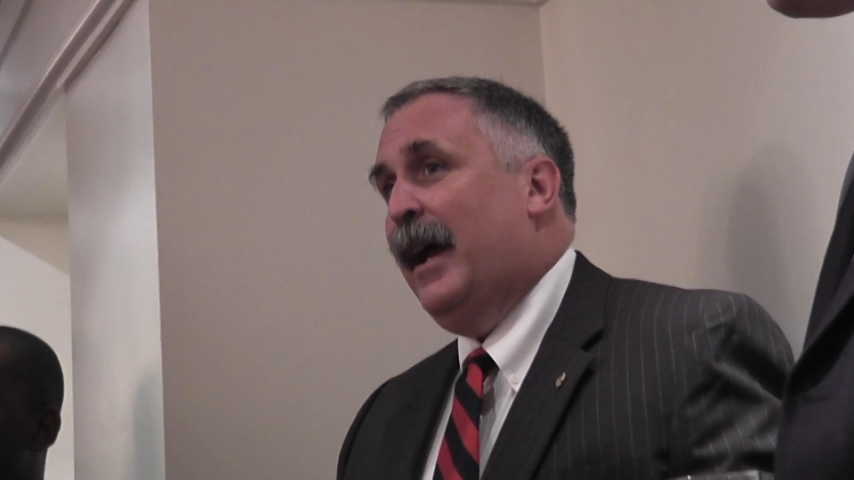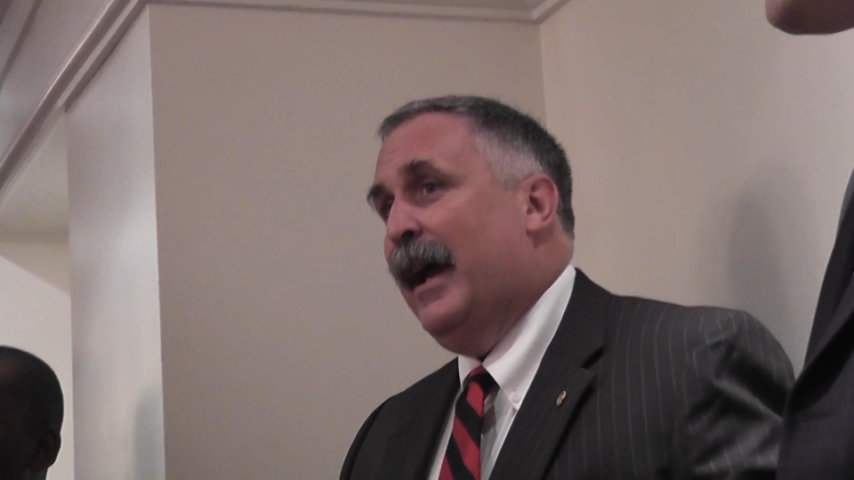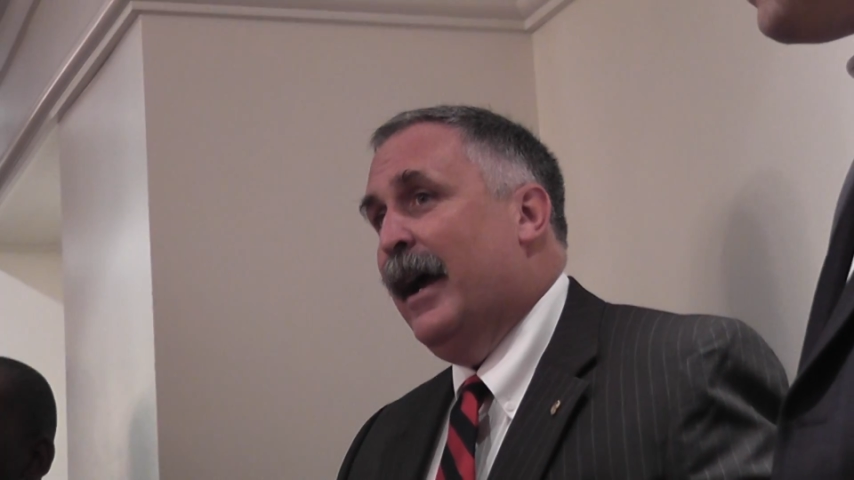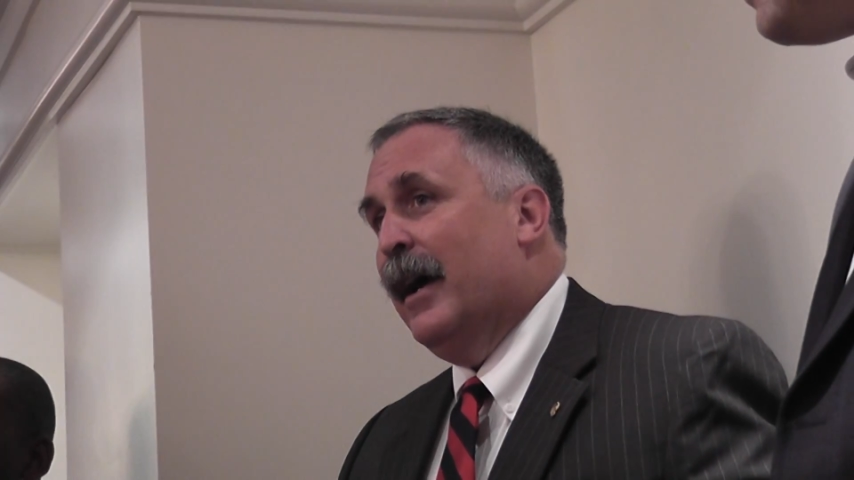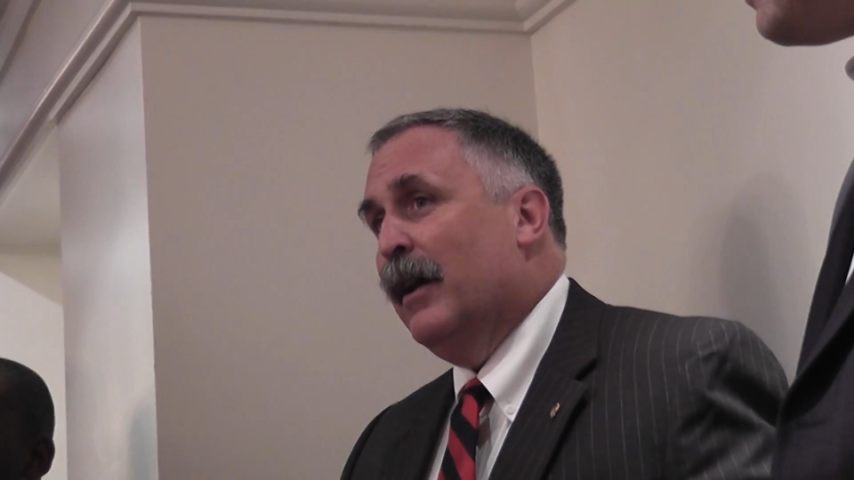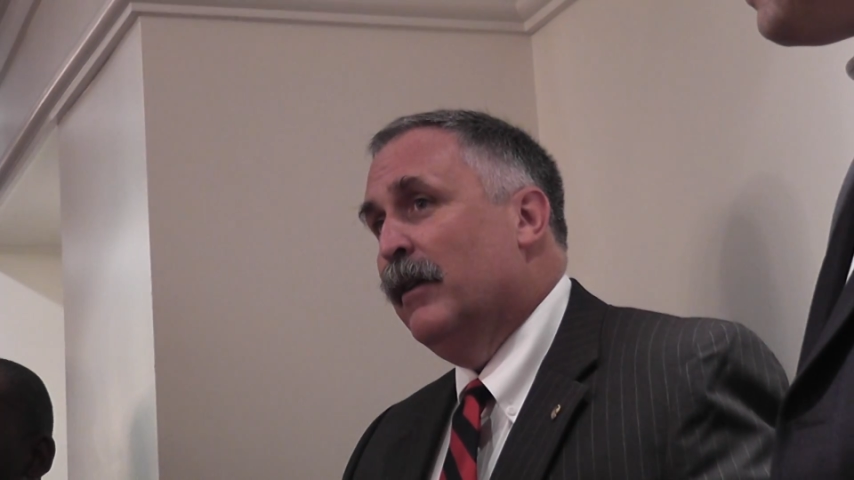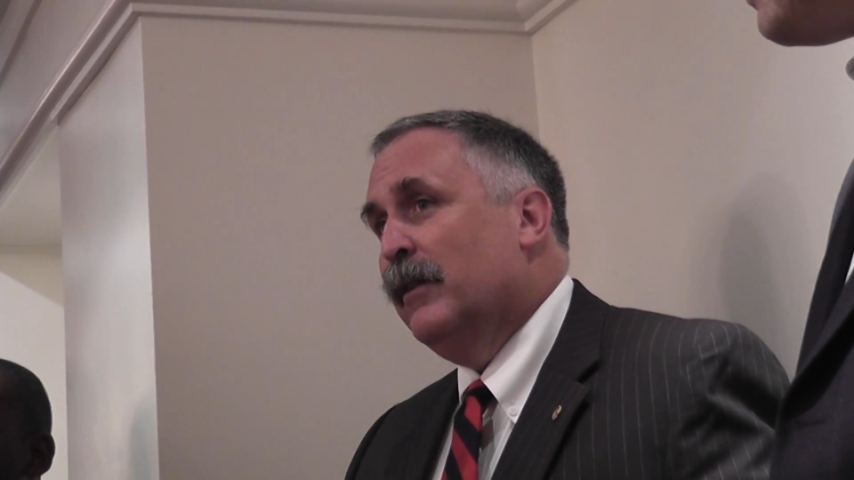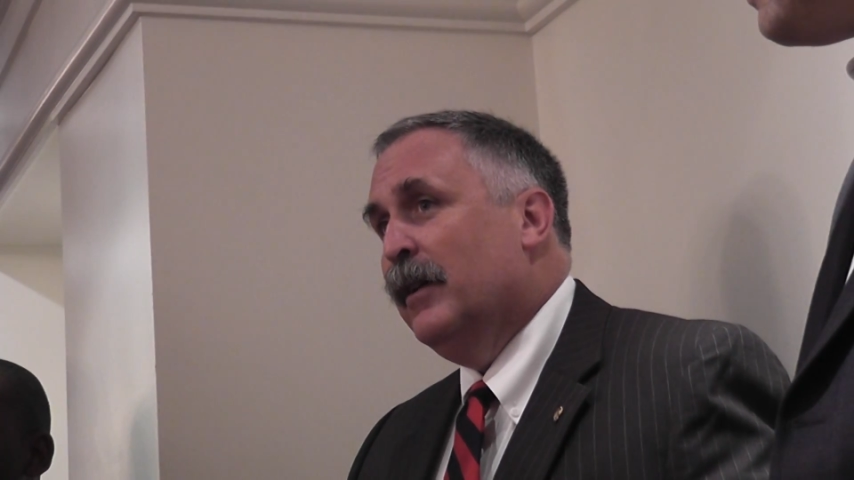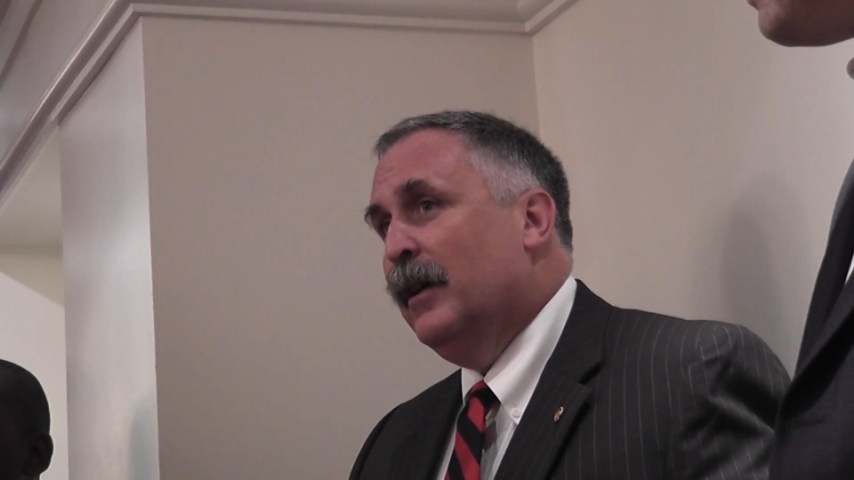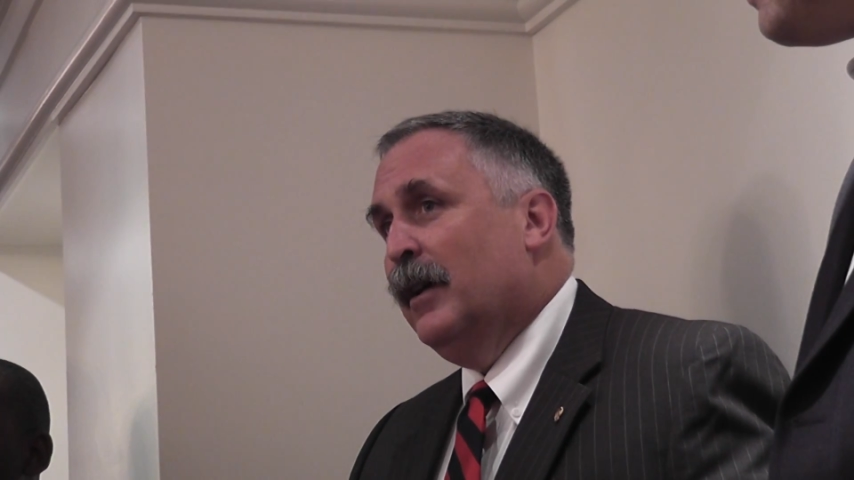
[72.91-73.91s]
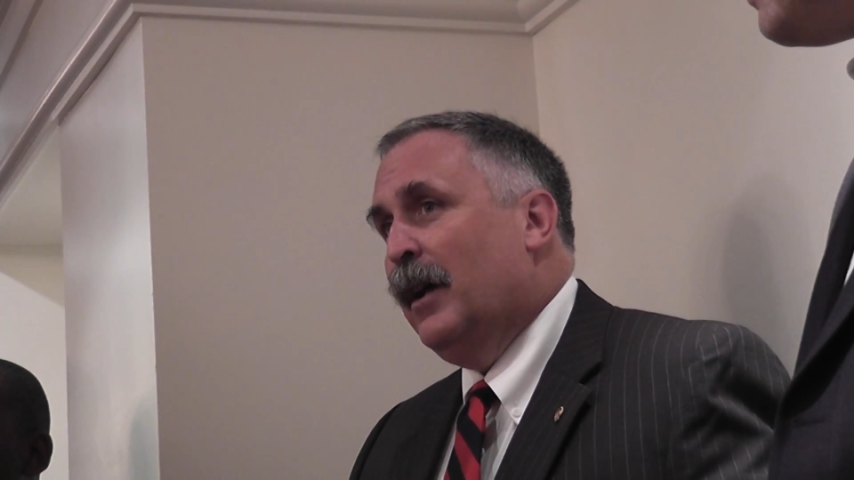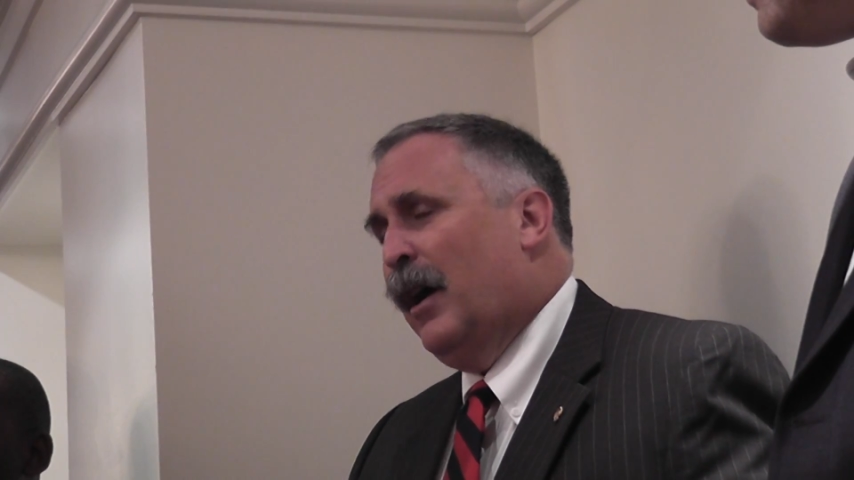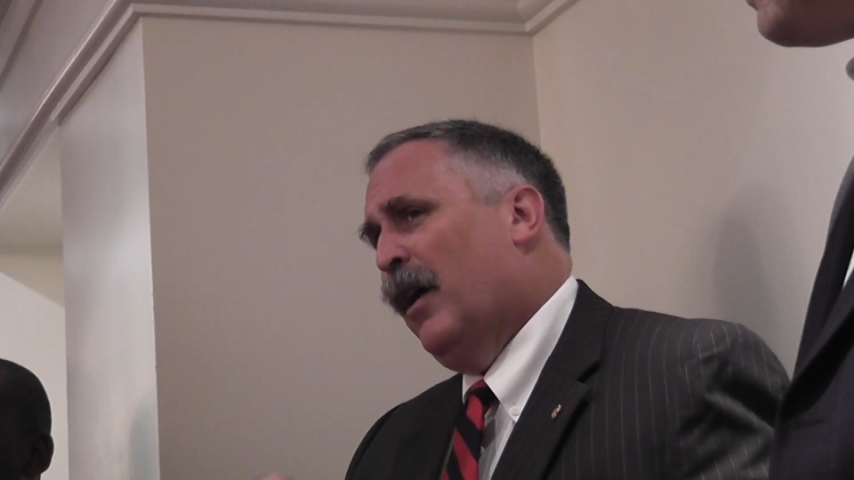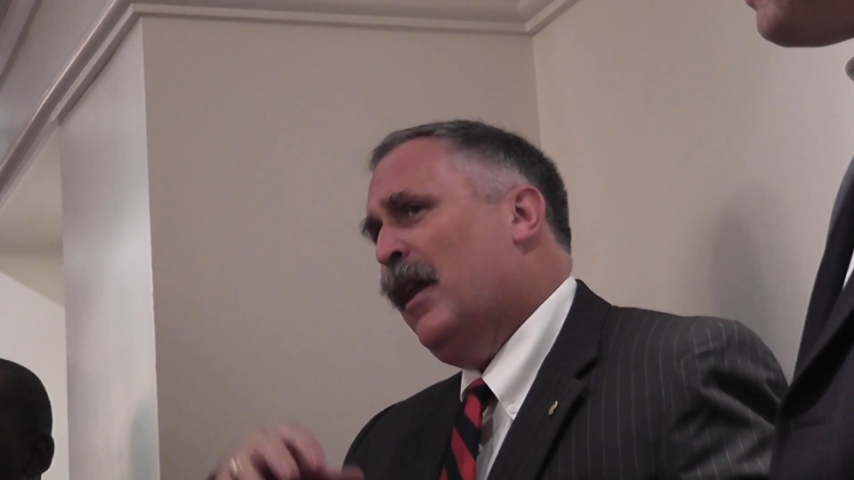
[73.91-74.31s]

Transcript: and a